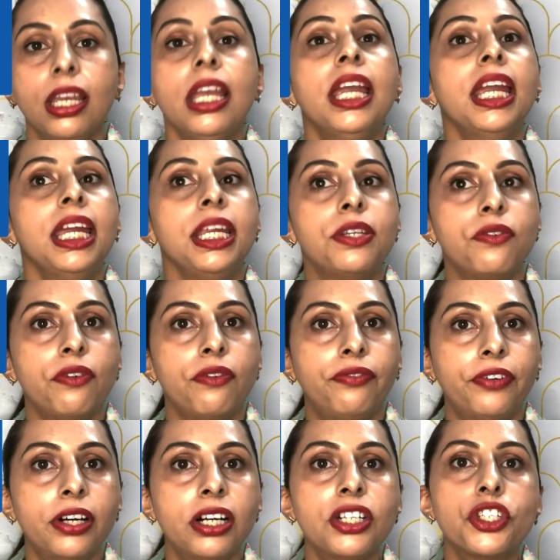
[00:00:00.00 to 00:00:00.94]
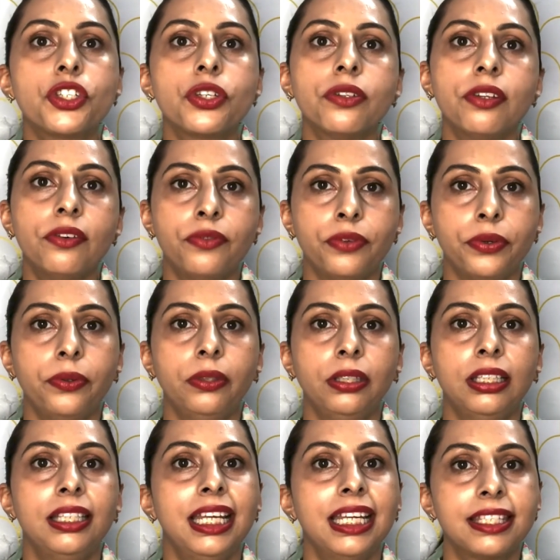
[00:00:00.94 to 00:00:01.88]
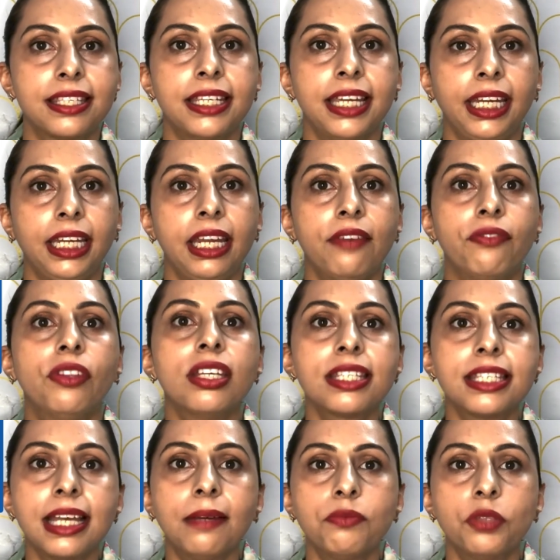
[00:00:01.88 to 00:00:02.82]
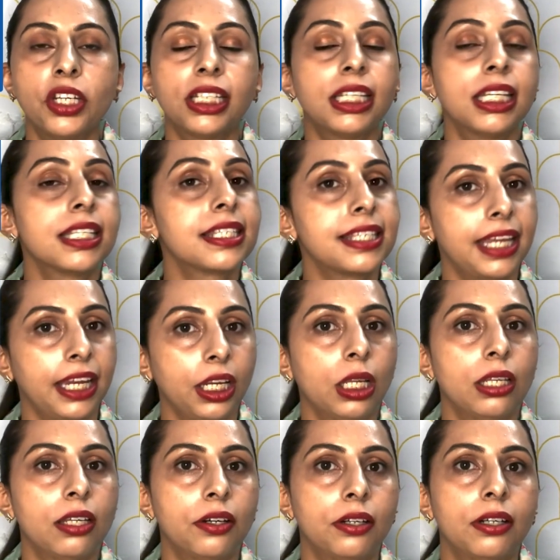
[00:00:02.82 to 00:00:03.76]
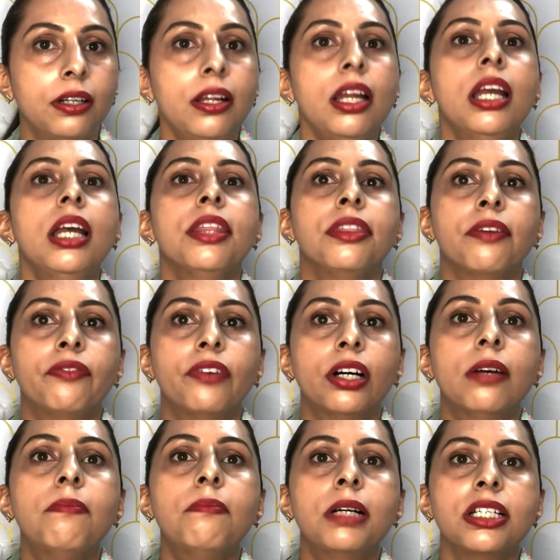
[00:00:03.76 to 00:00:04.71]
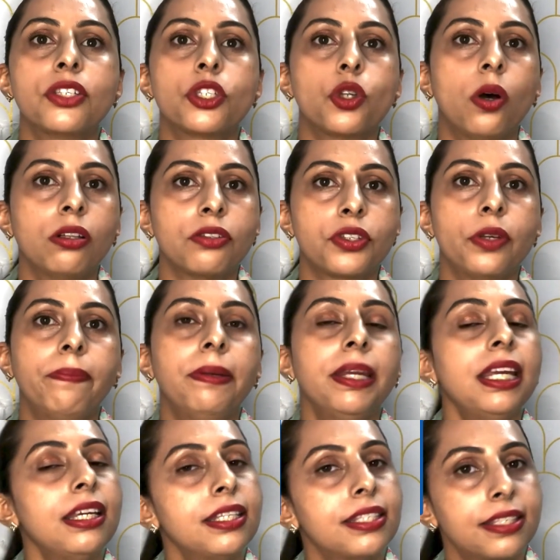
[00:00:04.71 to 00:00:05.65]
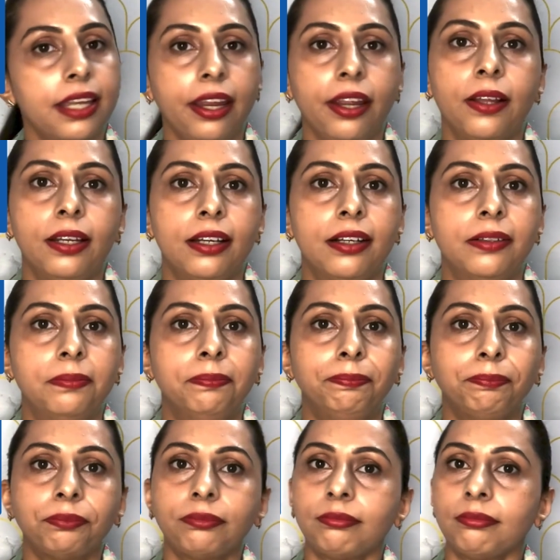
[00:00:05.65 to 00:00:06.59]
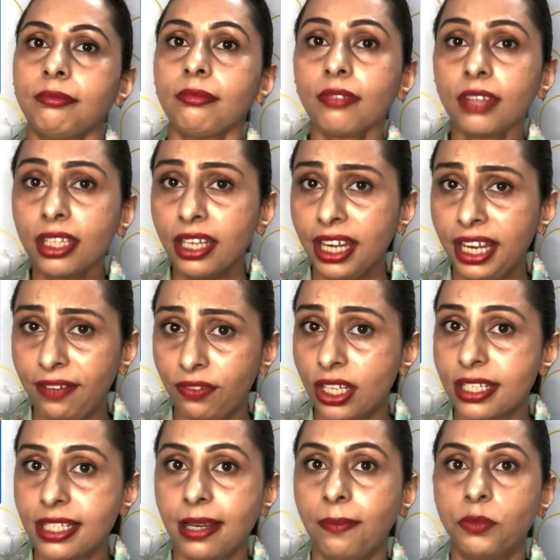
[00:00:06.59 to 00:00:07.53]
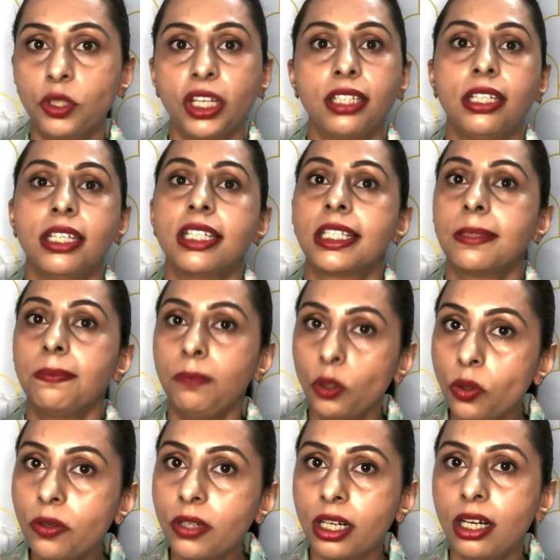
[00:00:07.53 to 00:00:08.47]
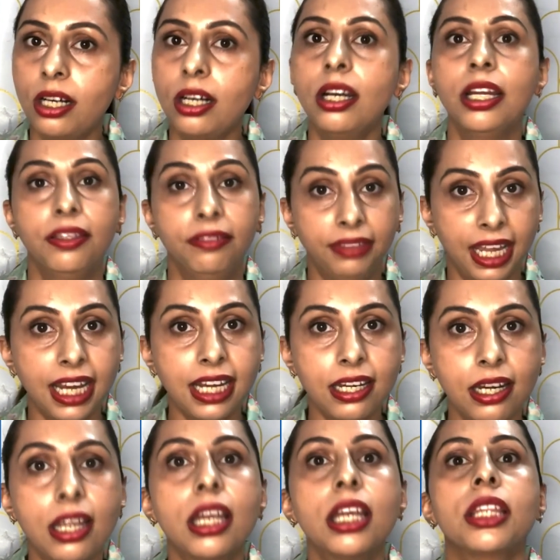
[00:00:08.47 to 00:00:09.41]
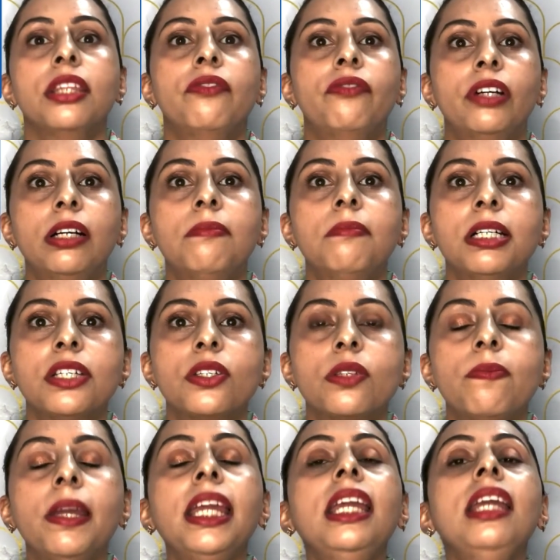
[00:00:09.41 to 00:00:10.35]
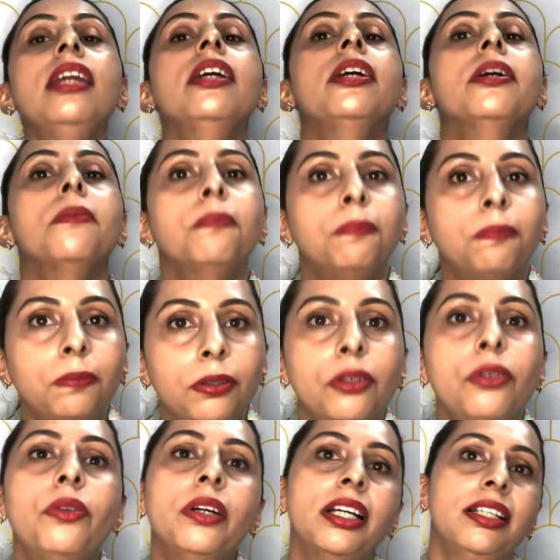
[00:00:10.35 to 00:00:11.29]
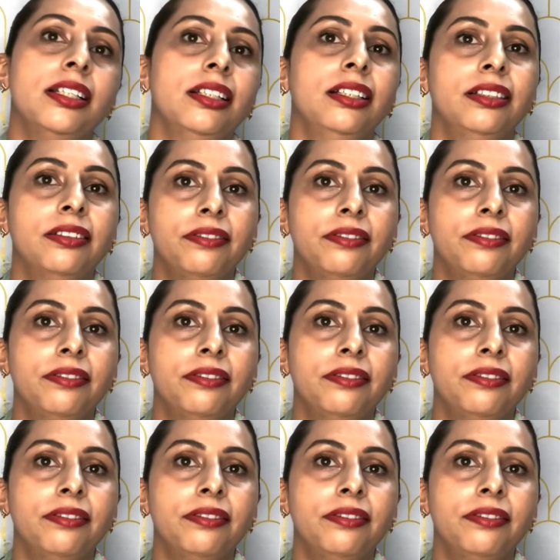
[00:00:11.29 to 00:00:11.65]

It refers to the rule. Let's say if the subject is singular, the verb must also be singular. If the subject is plural, then the verb must be plural.